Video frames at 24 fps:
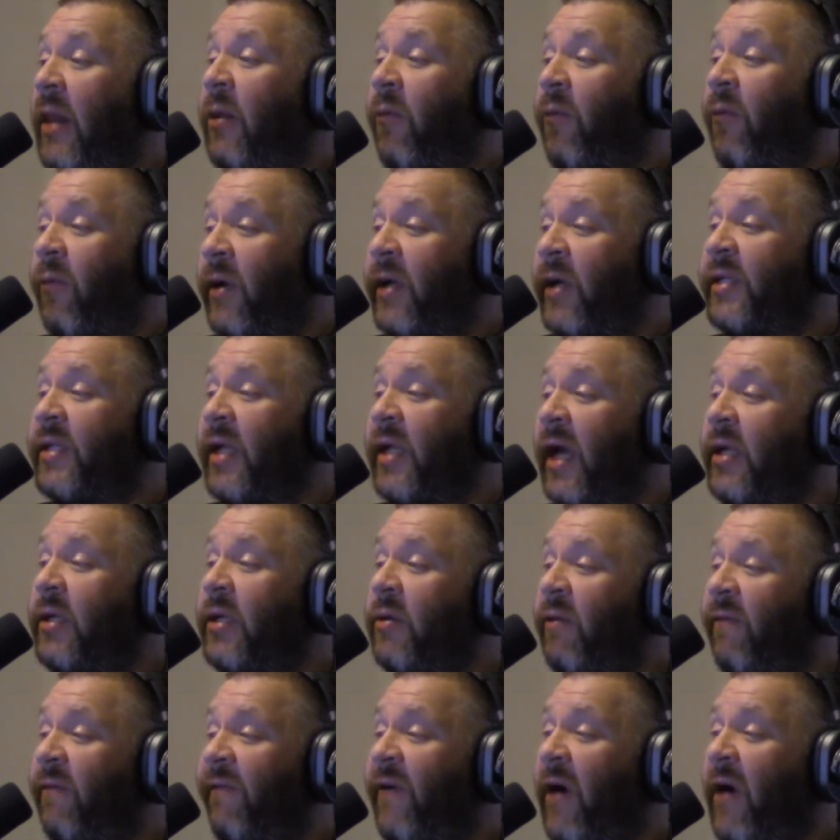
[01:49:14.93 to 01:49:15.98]
the reason I
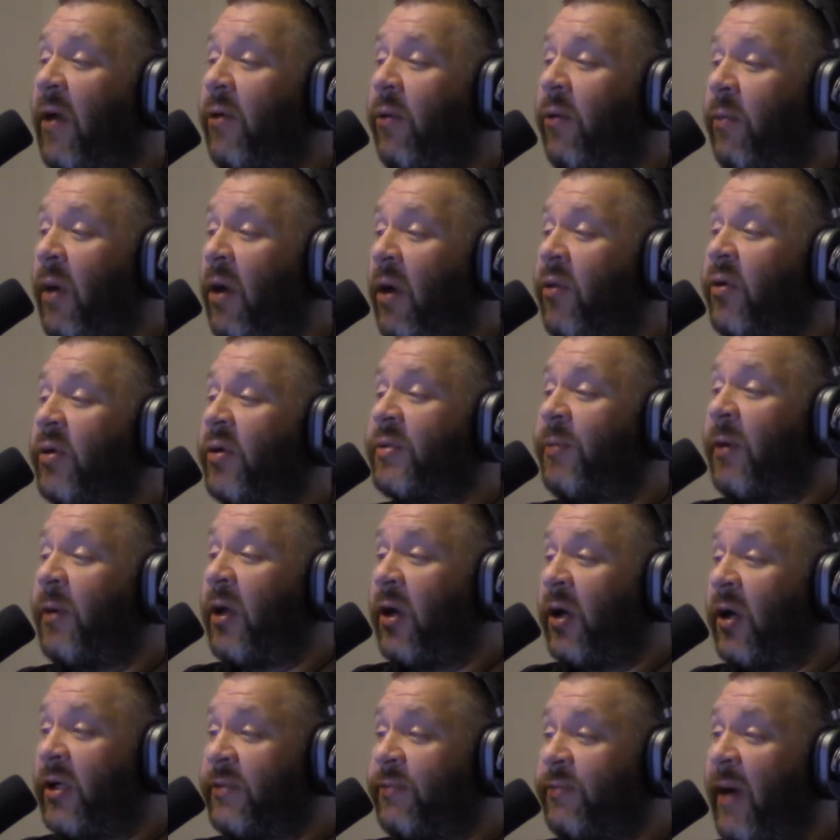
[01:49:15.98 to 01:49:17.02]
do the father and mother is
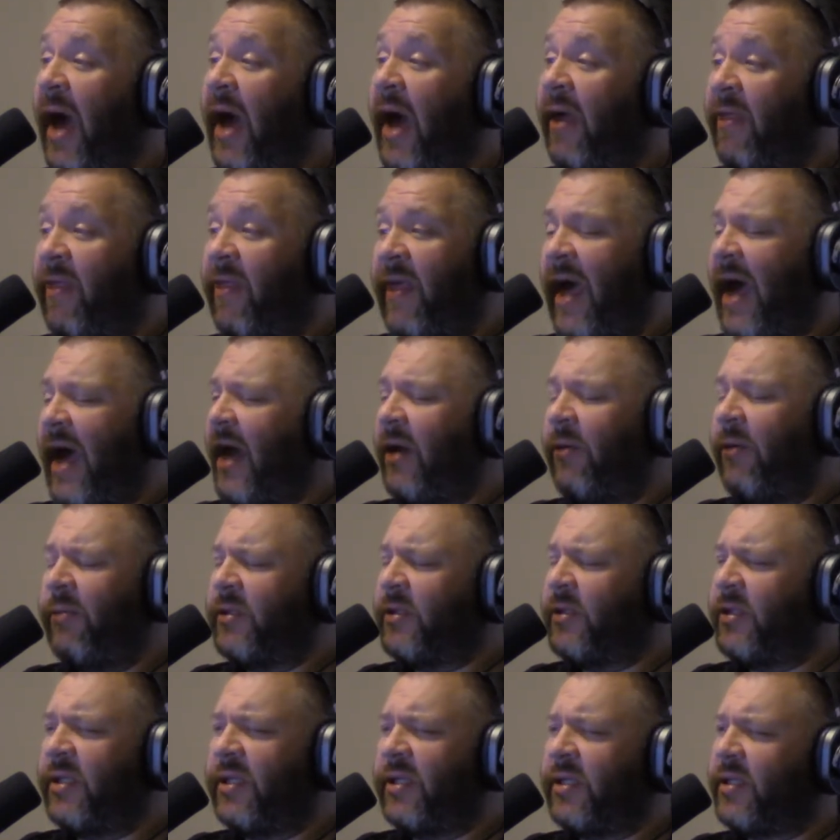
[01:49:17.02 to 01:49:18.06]
because back then it was
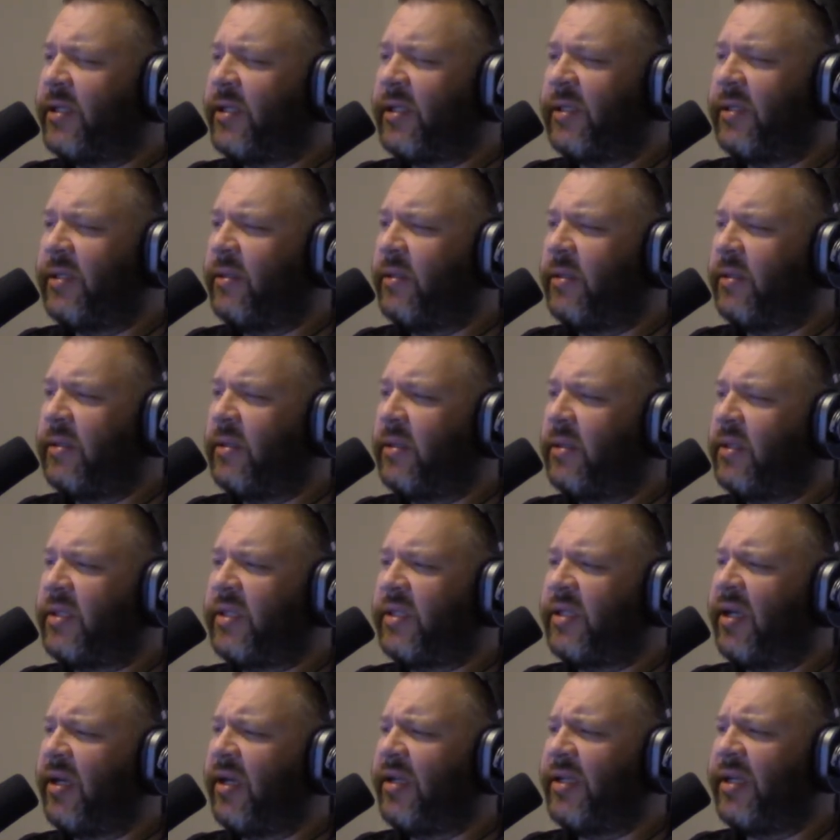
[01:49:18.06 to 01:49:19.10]
just
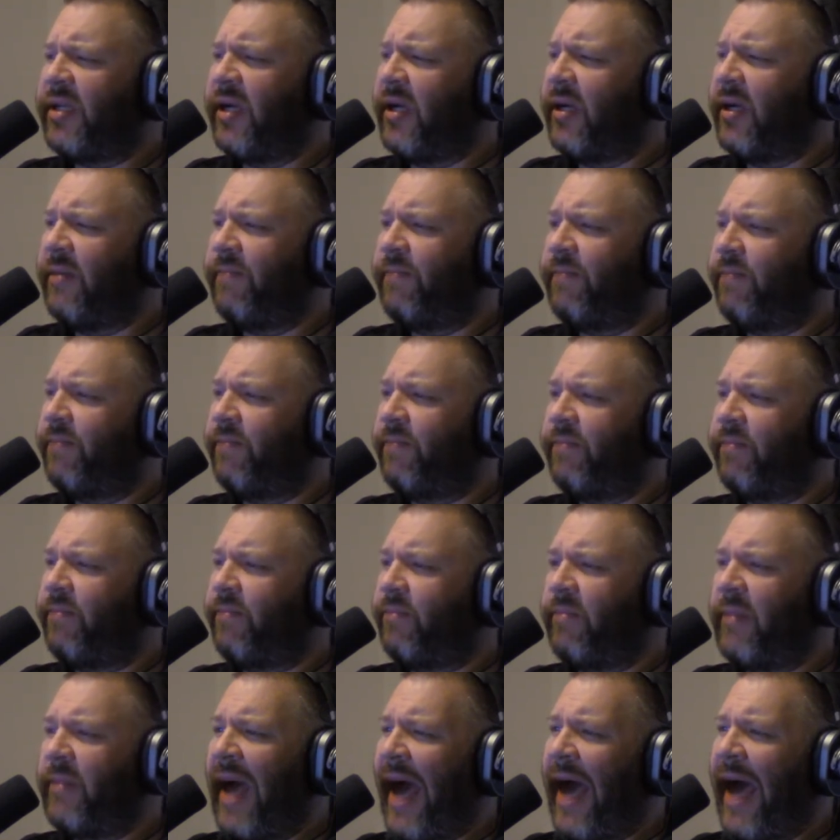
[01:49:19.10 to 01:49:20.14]
such a
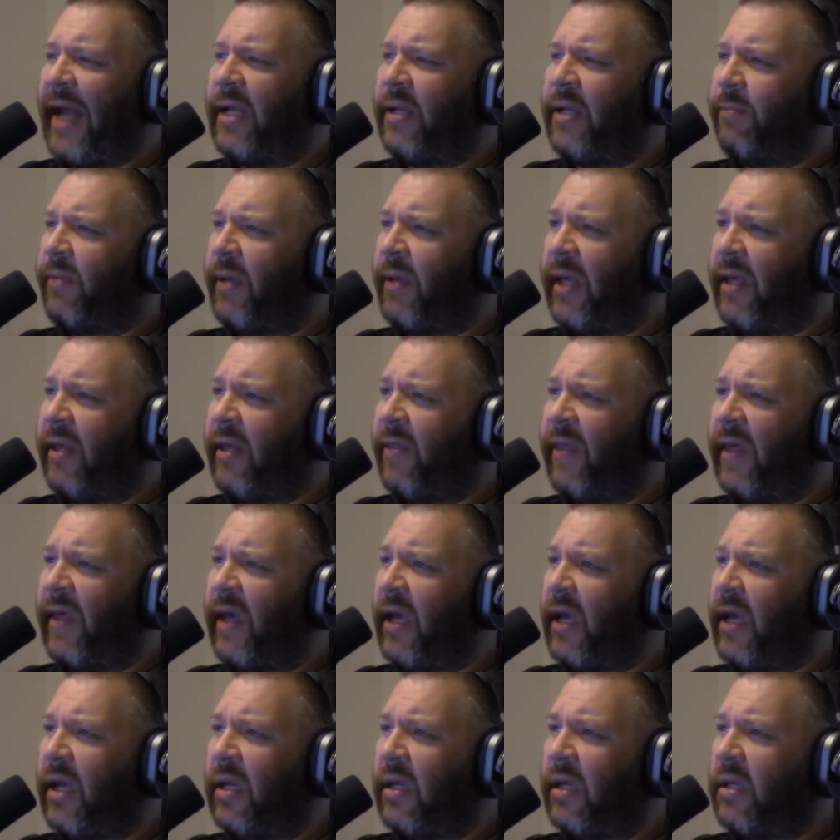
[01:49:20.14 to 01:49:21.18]
had to be
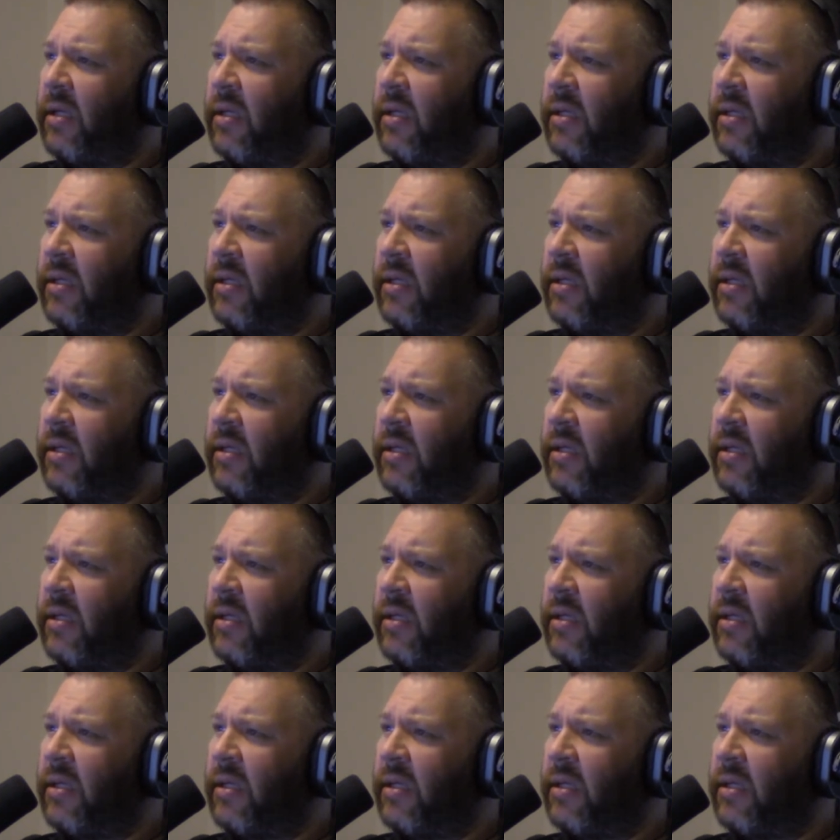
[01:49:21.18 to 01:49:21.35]
thing.